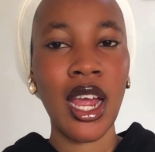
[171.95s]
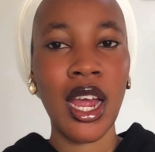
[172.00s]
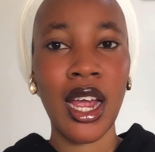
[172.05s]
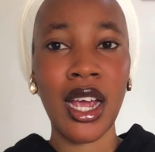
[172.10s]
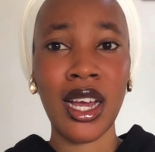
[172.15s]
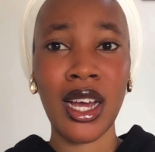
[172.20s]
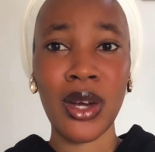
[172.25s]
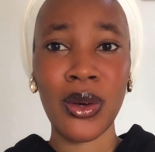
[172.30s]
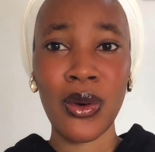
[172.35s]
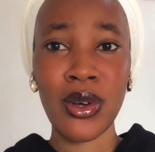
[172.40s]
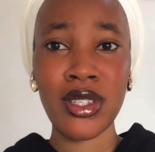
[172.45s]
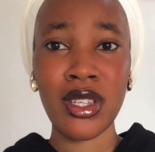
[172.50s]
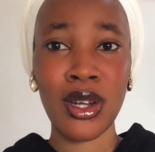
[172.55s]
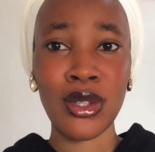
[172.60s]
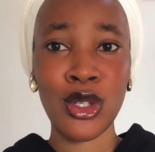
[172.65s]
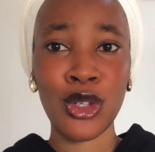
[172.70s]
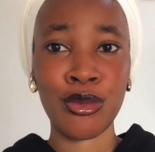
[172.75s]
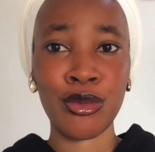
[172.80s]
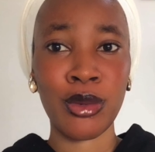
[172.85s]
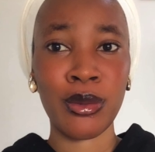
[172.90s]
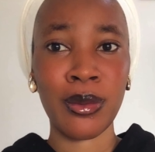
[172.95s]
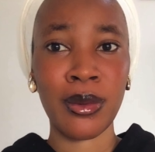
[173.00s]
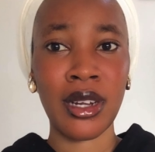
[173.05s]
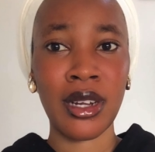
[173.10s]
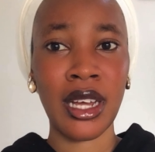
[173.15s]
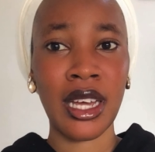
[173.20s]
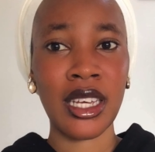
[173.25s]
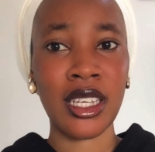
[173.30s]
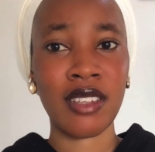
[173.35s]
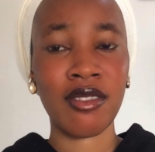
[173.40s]
it can cause a lot of problems
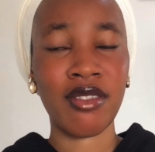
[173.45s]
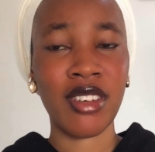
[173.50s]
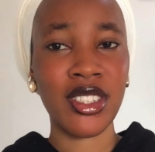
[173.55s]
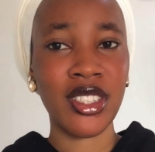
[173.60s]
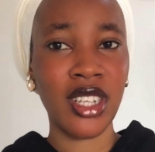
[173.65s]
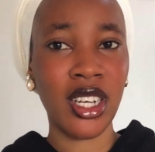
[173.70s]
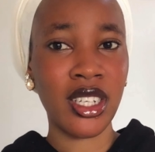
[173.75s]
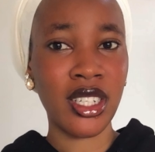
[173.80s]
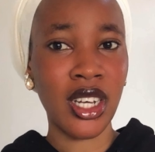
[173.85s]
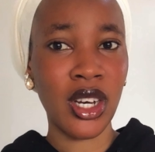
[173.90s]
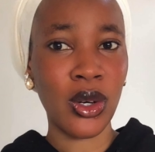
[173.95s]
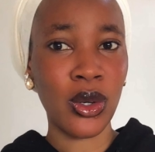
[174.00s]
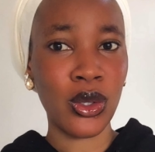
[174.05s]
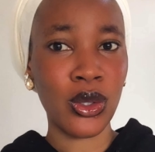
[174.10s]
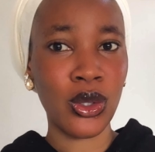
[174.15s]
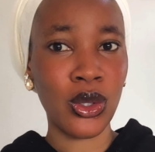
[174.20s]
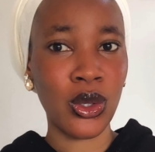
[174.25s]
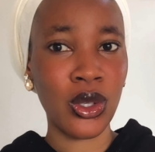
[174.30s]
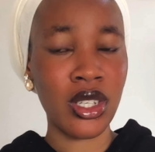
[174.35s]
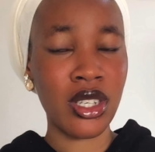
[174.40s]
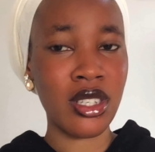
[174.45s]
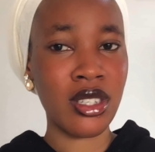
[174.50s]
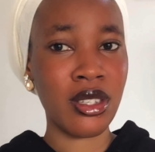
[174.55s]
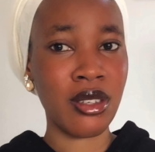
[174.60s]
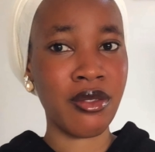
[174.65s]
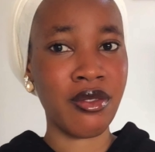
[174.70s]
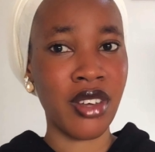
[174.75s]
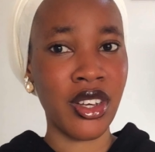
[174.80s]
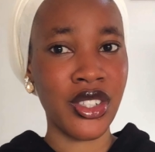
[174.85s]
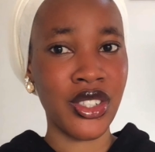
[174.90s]
like vagina odor yeast
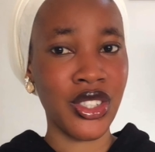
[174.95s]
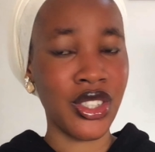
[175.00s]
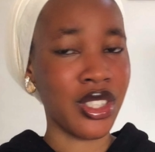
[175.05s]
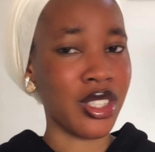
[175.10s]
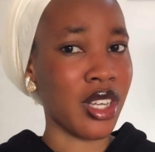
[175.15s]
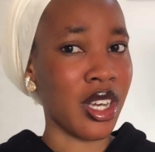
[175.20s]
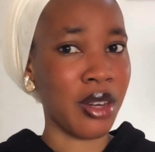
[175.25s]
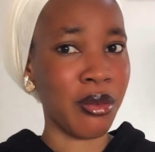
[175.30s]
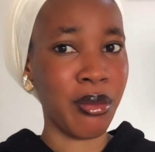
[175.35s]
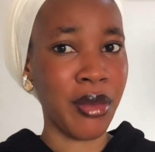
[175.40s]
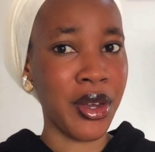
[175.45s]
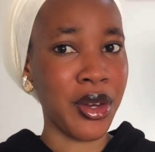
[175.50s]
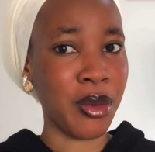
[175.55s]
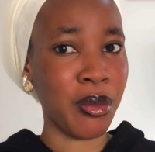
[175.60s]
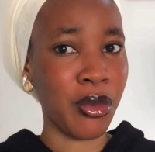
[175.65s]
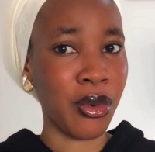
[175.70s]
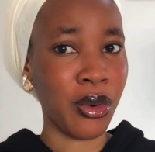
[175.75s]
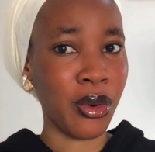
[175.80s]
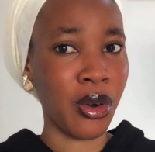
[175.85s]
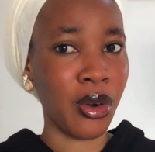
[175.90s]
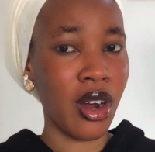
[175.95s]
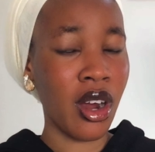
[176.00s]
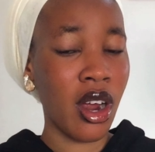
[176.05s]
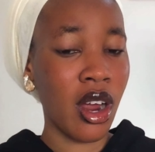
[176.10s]
infection and many more